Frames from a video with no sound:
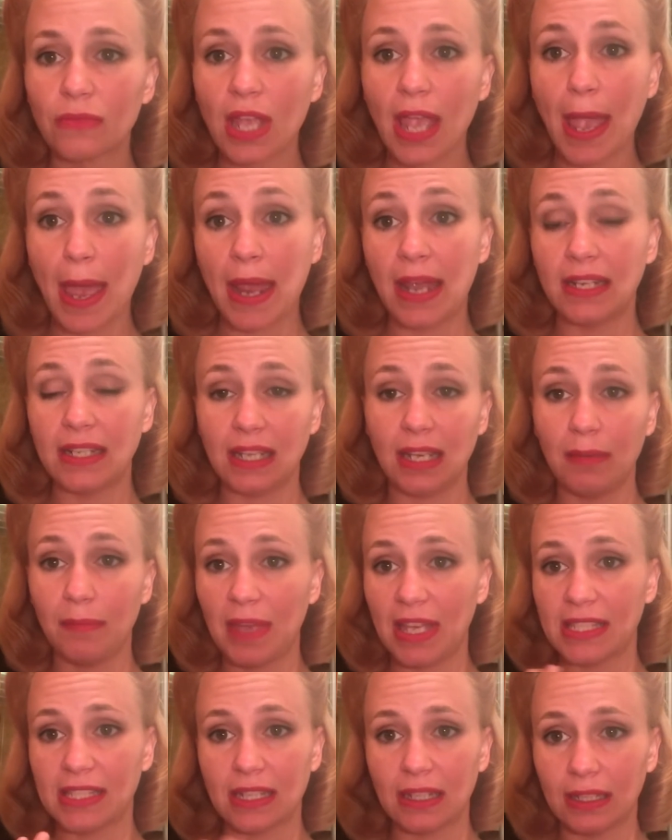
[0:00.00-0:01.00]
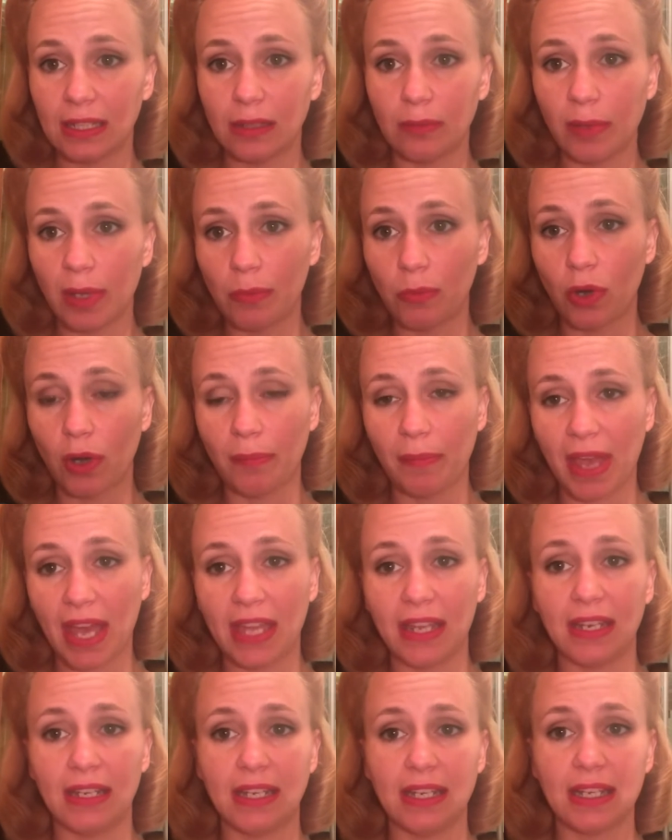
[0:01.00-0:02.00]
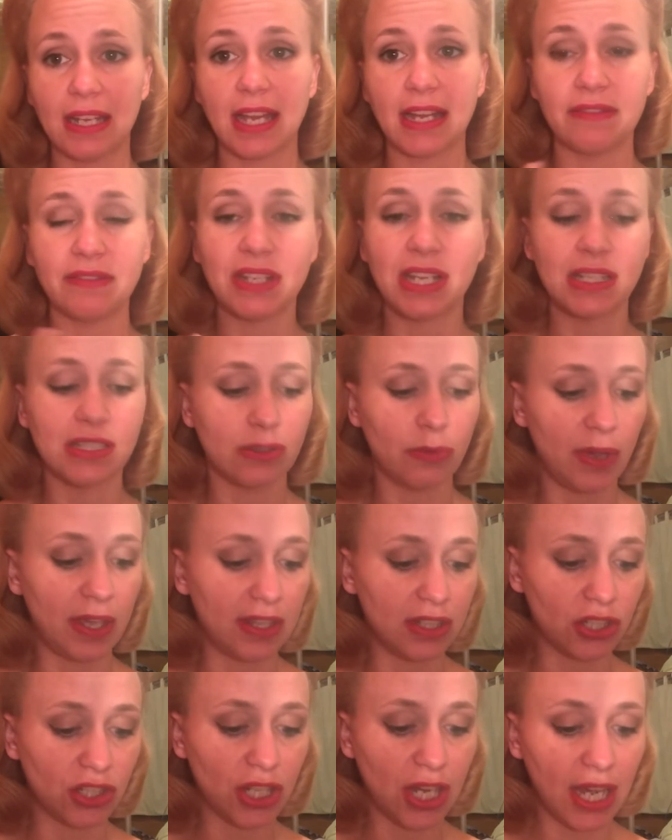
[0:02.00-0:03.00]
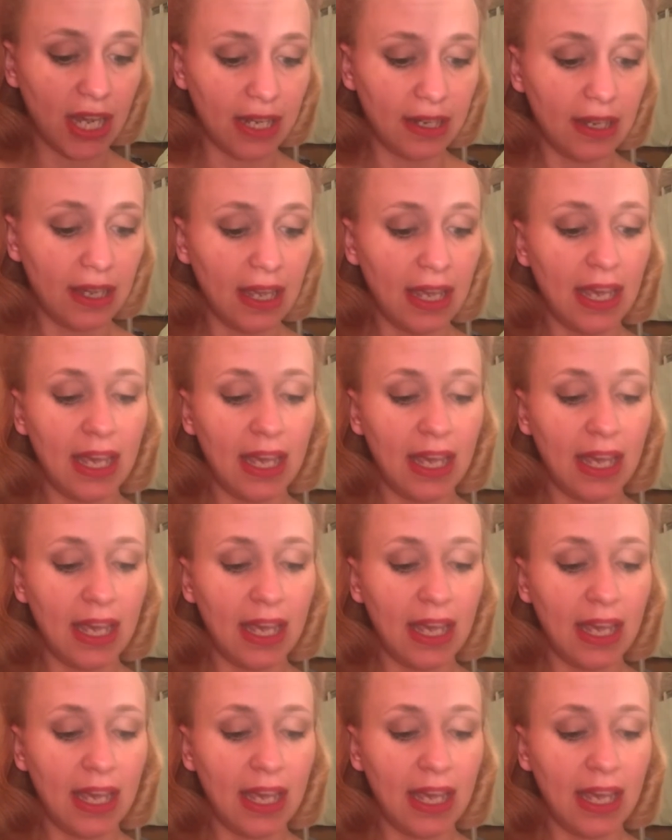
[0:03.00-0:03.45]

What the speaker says: And it makes it a little bit more matte, and it kind of takes away the shine.